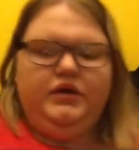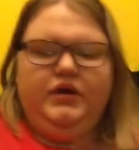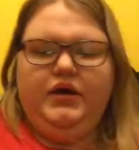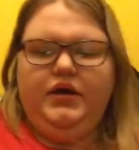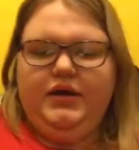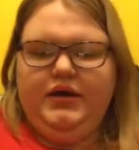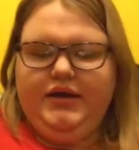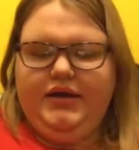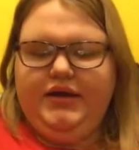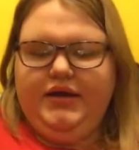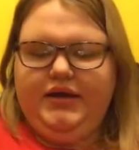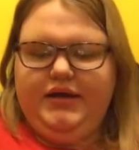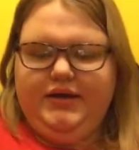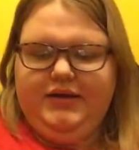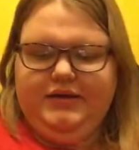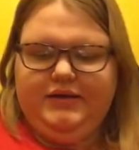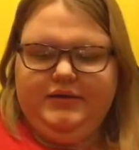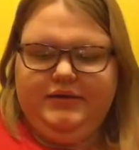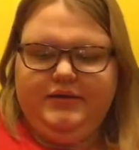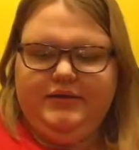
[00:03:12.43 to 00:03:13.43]
I
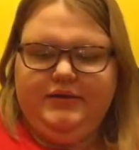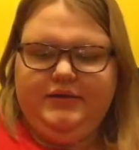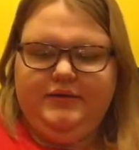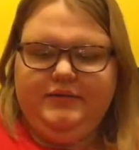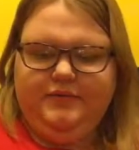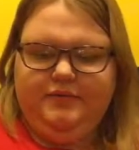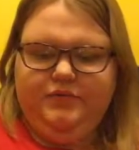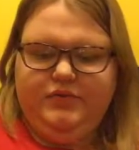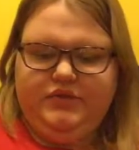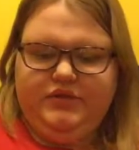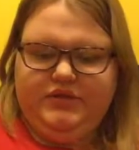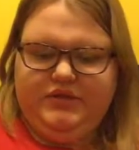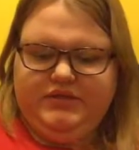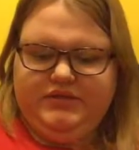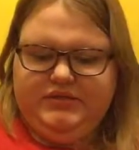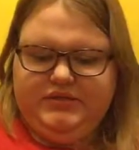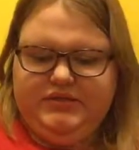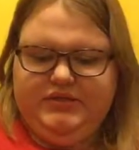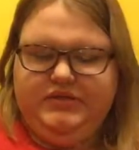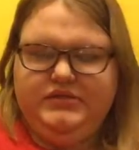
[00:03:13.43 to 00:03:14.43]
got what
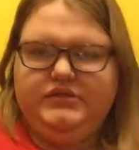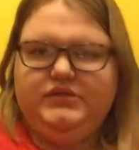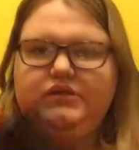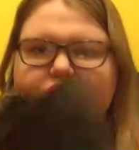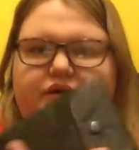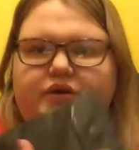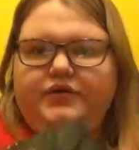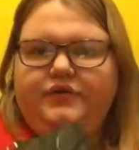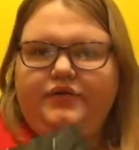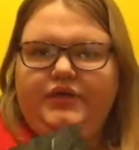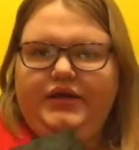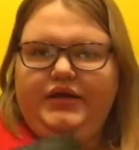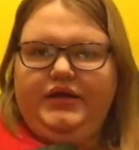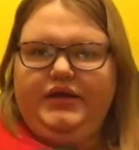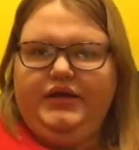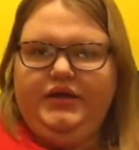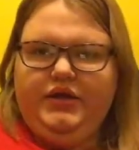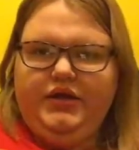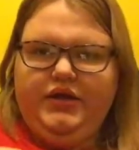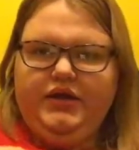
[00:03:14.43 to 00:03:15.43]
this is right
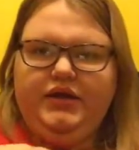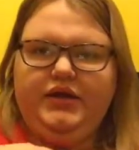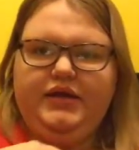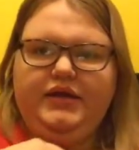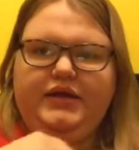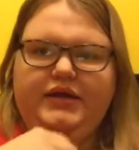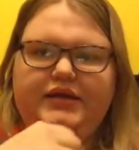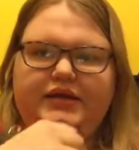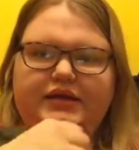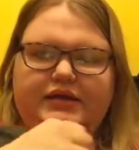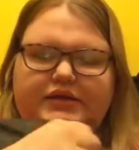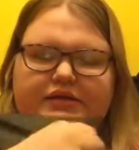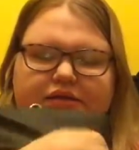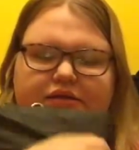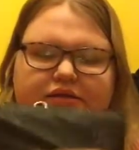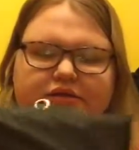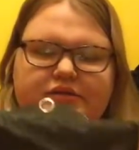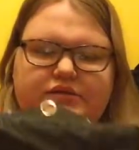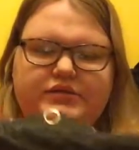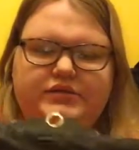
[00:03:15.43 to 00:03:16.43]
here,
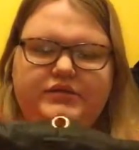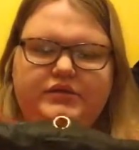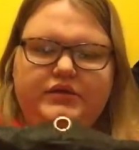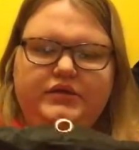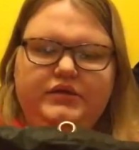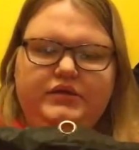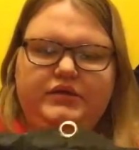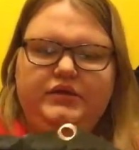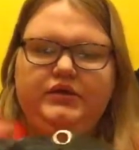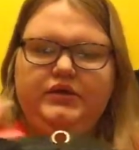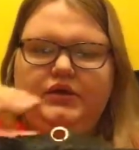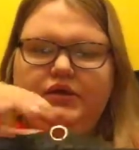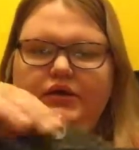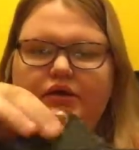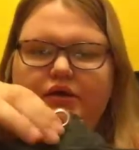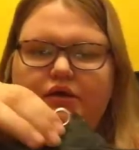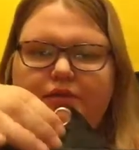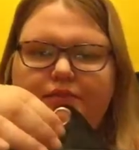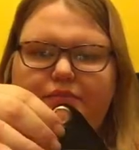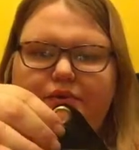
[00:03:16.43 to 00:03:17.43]
is
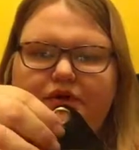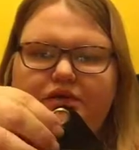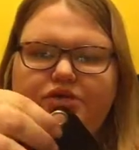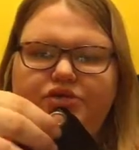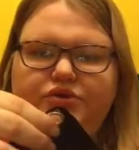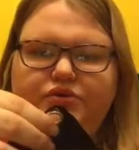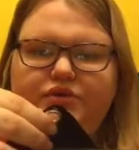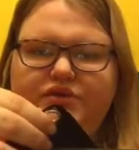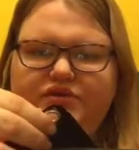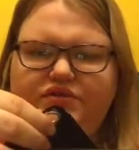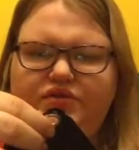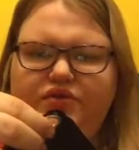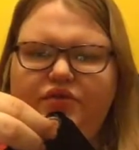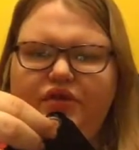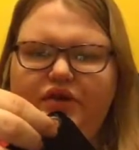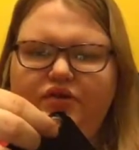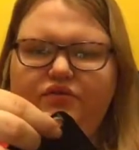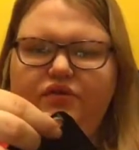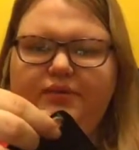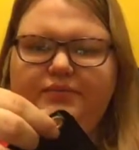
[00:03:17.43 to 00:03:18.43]
a poncho. It's
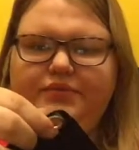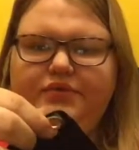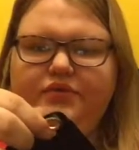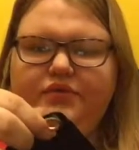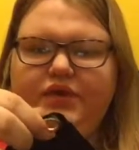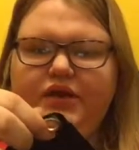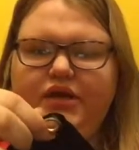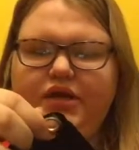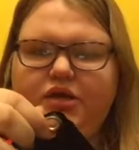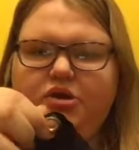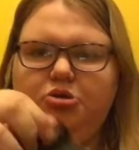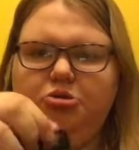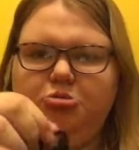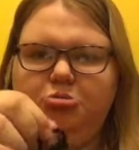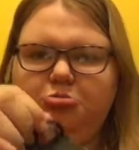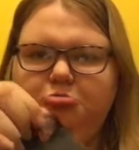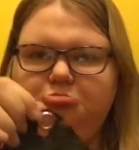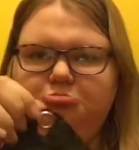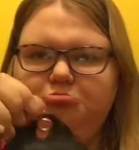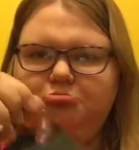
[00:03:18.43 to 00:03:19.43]
already ripped already?
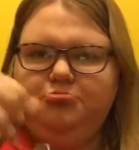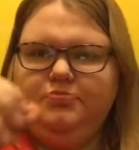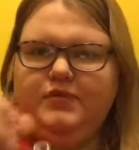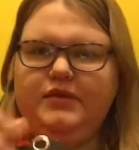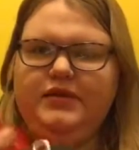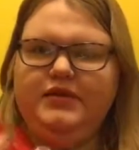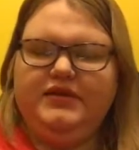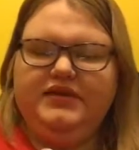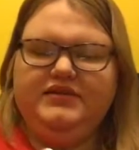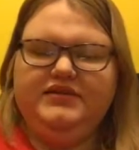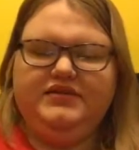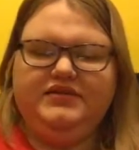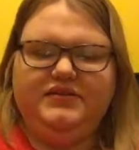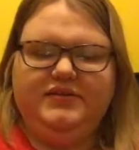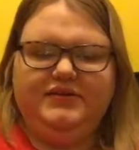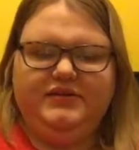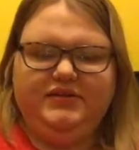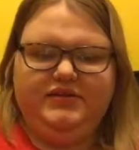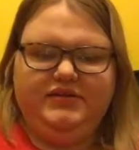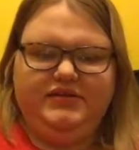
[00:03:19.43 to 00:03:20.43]
Oh, that's because
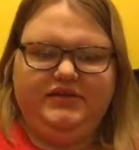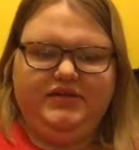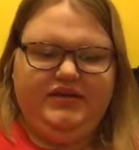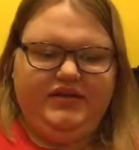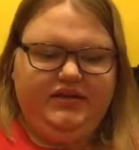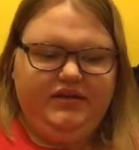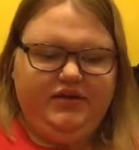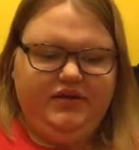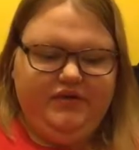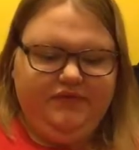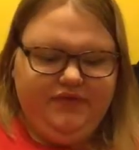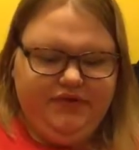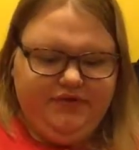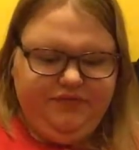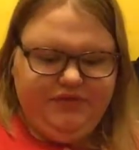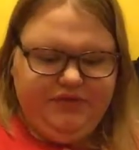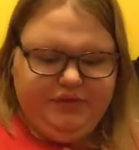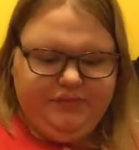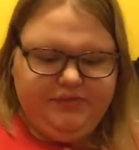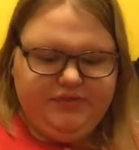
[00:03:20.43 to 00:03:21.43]
I took the tag off and it
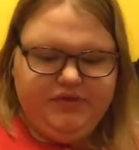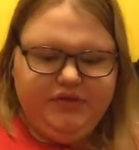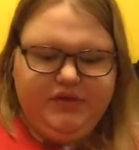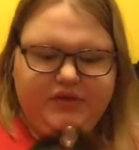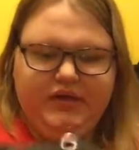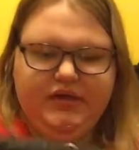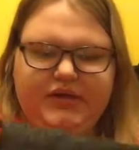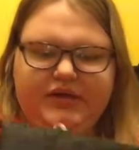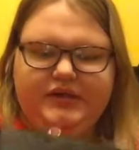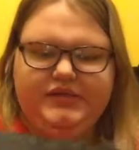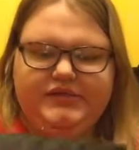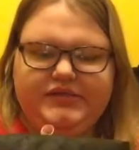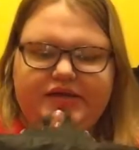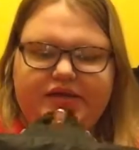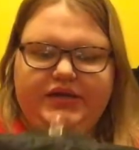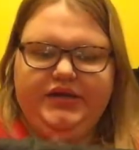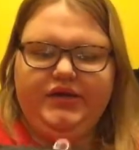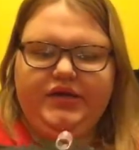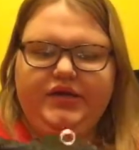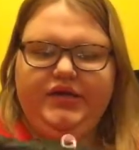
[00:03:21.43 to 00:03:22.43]
ripped.
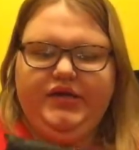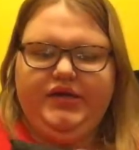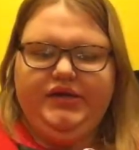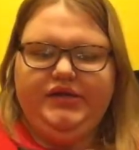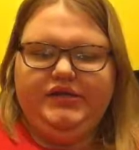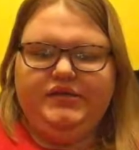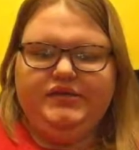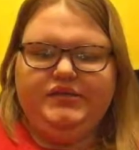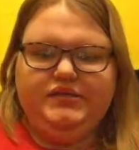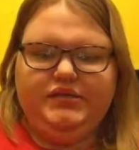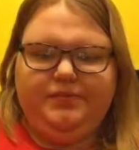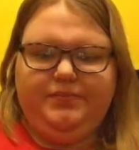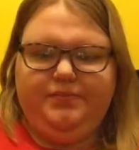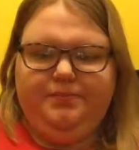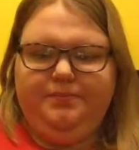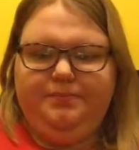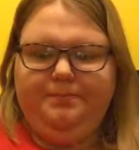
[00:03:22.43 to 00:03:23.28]
Inside here is a